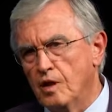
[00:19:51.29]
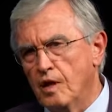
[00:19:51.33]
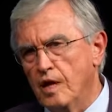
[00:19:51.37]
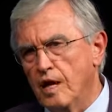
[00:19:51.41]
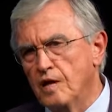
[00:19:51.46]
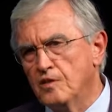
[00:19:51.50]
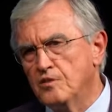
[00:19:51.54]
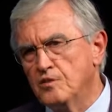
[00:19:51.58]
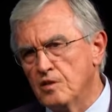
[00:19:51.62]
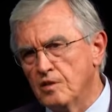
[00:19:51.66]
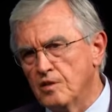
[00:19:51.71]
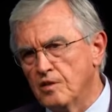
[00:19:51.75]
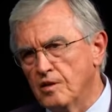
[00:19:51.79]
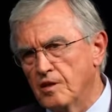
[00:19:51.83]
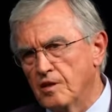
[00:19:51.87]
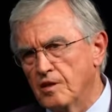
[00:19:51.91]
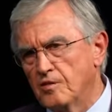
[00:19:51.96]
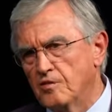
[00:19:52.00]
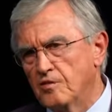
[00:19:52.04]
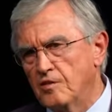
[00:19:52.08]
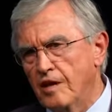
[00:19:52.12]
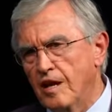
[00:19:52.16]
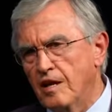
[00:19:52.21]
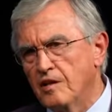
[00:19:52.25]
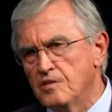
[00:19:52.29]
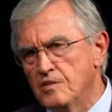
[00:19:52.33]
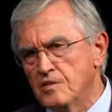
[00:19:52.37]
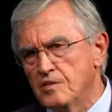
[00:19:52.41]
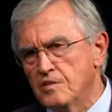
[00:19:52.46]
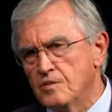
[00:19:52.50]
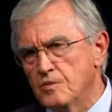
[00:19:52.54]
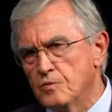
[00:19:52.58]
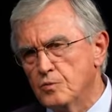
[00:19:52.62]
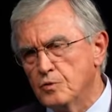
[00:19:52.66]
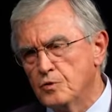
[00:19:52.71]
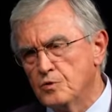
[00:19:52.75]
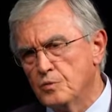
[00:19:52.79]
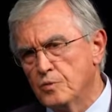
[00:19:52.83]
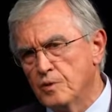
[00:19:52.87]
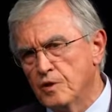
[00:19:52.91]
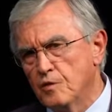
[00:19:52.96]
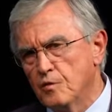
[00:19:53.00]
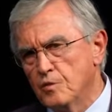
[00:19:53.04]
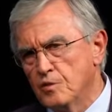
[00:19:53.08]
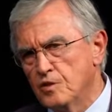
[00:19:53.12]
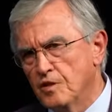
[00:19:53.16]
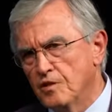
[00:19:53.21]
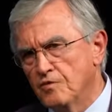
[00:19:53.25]
ancient Greek texts, which were
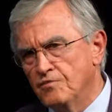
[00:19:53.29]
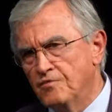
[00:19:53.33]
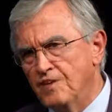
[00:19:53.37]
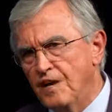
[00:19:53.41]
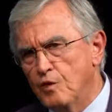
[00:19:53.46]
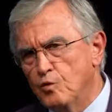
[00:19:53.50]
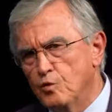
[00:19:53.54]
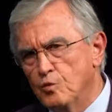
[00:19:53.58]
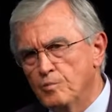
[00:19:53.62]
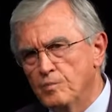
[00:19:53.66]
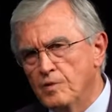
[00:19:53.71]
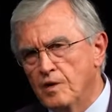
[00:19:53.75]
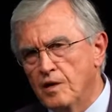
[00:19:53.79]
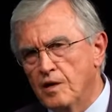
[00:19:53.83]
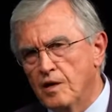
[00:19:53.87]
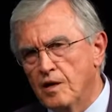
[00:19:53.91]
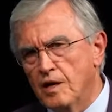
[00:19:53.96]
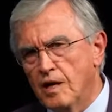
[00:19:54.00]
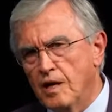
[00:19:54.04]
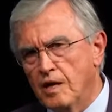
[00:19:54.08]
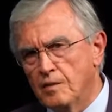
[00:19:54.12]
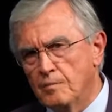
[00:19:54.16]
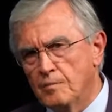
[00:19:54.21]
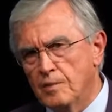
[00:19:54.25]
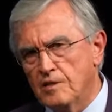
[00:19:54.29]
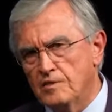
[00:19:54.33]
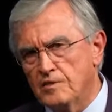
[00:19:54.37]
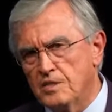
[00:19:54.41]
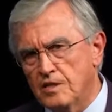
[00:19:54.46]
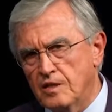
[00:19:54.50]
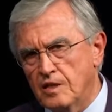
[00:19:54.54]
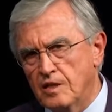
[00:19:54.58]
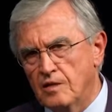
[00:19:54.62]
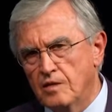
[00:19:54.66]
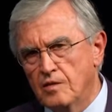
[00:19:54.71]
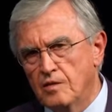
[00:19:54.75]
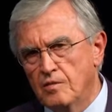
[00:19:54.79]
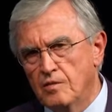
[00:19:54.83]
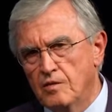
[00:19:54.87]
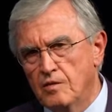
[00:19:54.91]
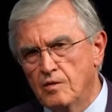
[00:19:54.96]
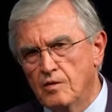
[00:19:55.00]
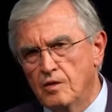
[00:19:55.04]
using vellum, animal skin,